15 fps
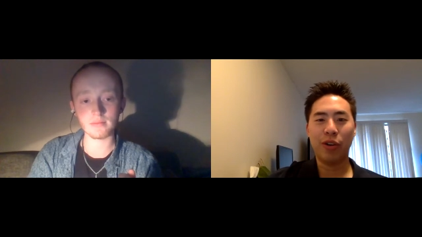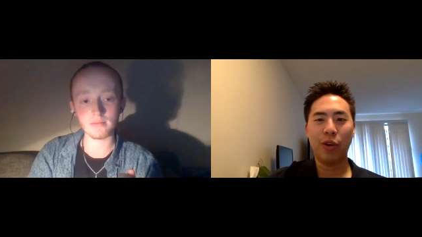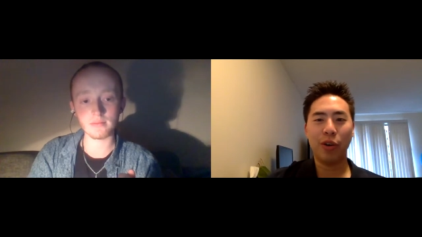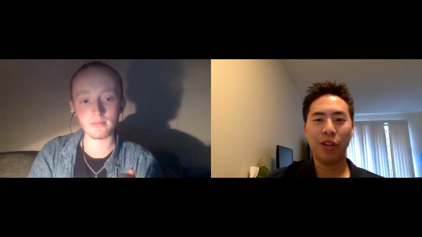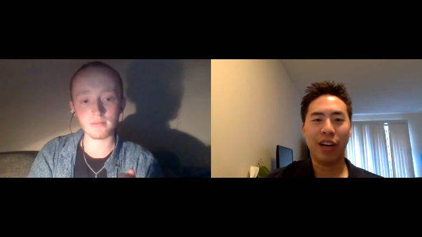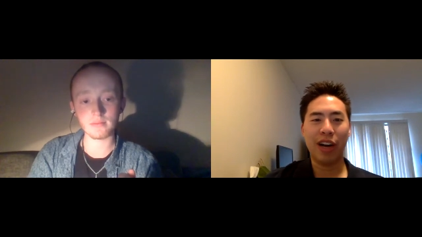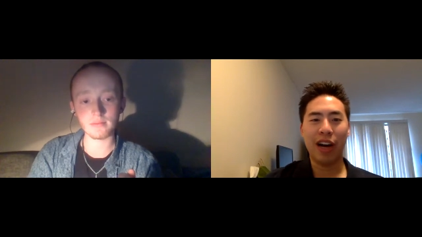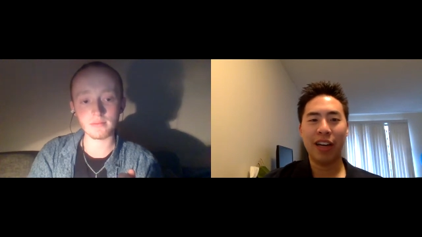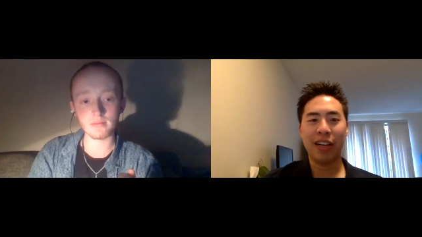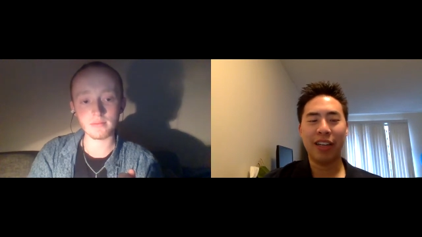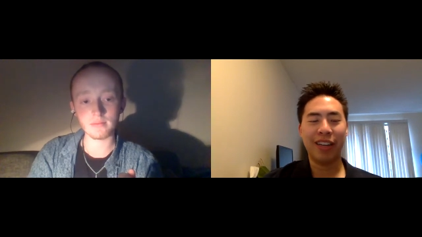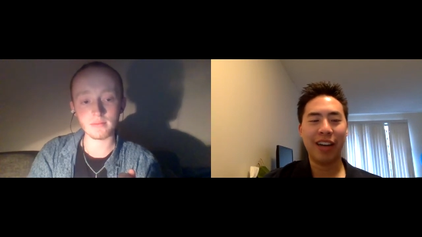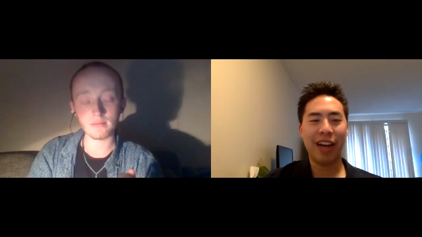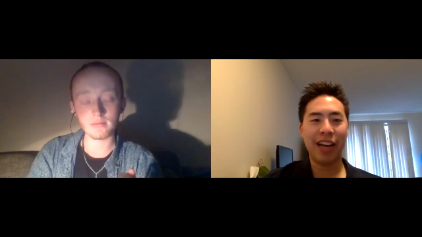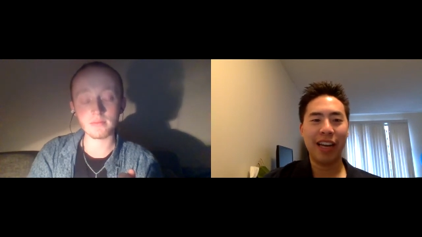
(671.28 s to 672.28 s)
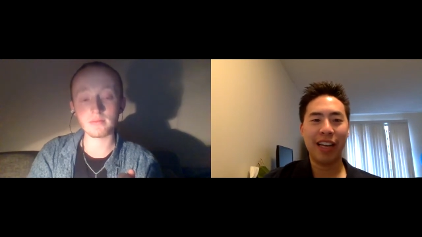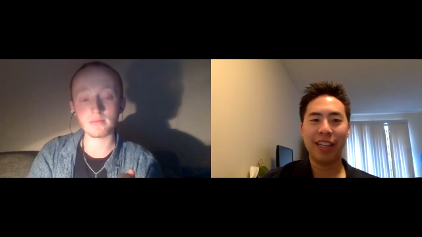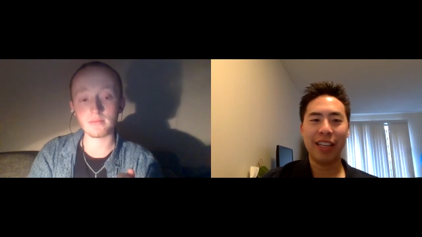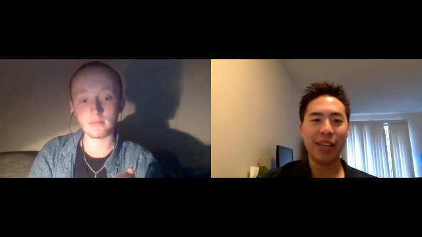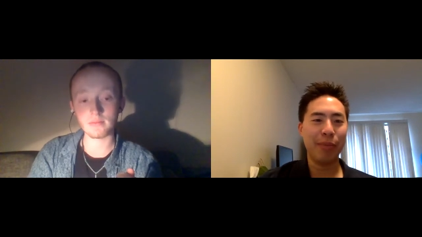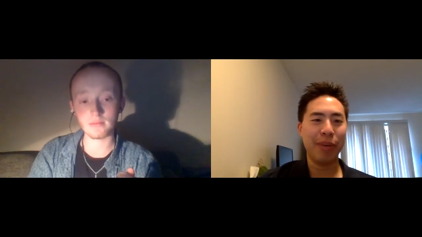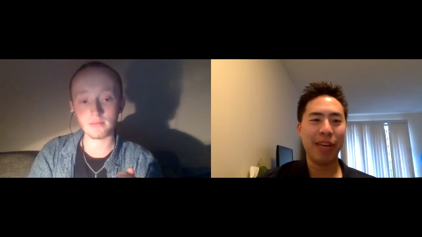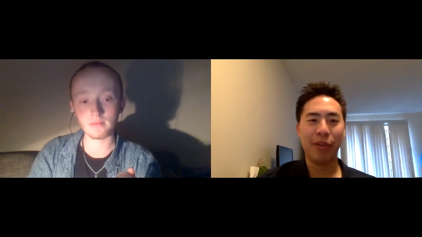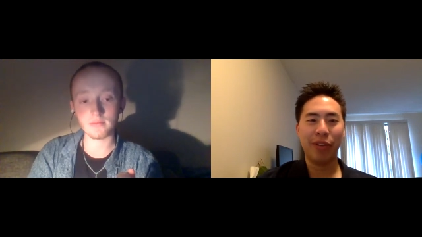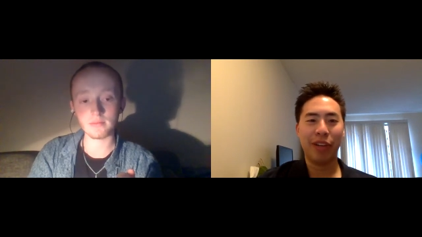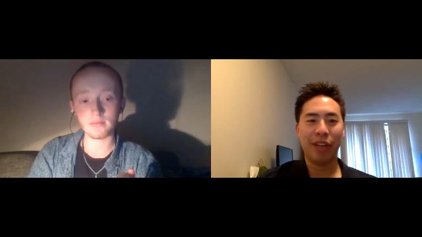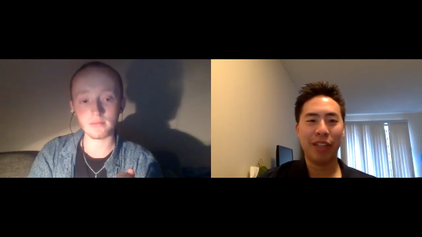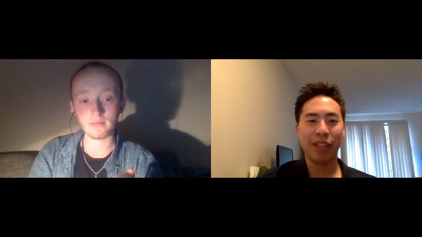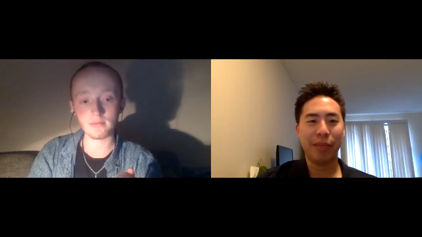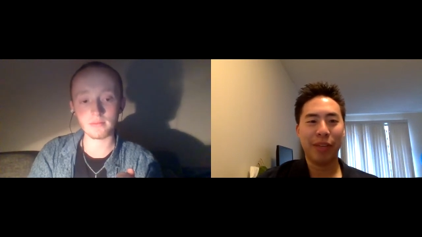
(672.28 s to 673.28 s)
Speaker 1: all the other INTP out
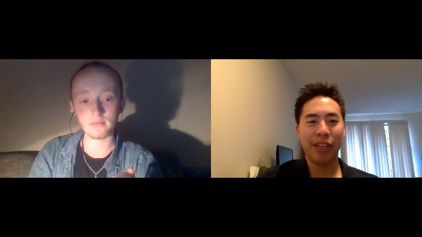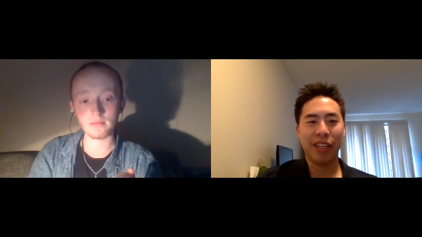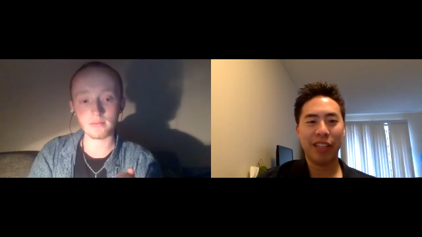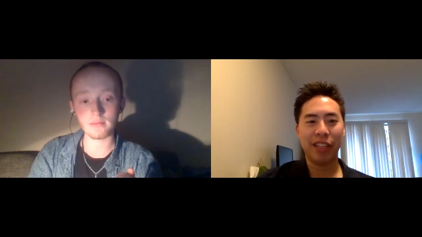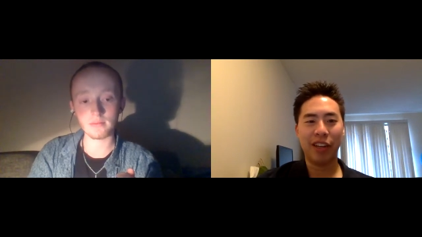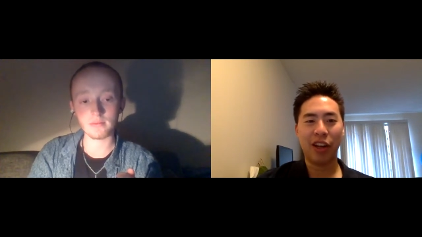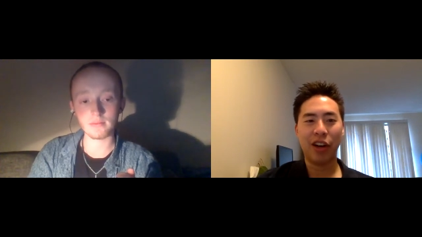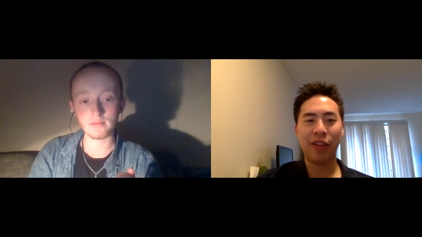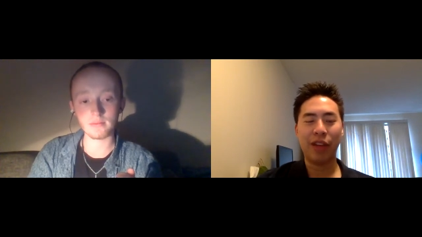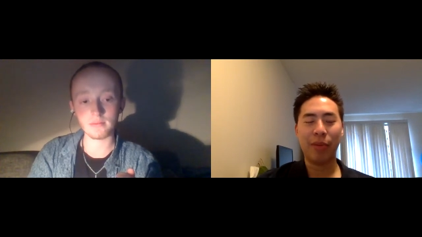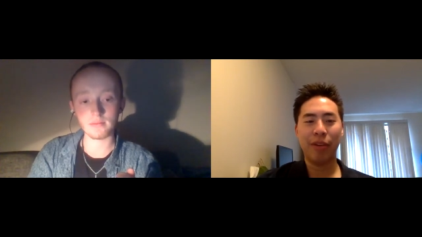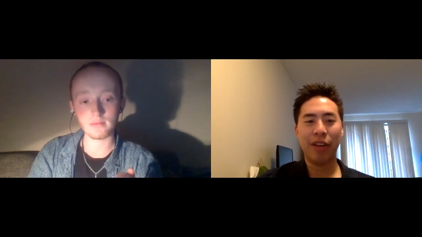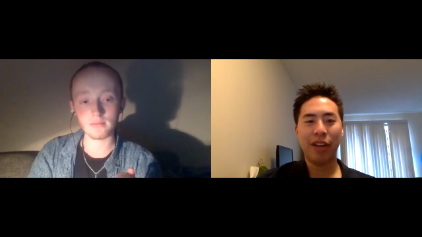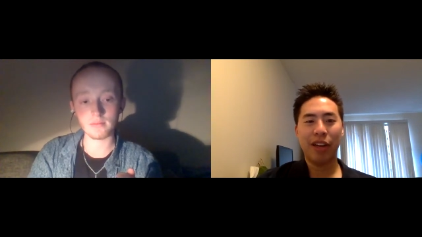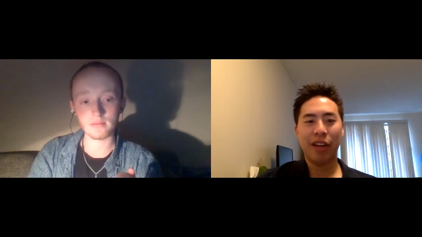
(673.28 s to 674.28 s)
there, just because a lot of them,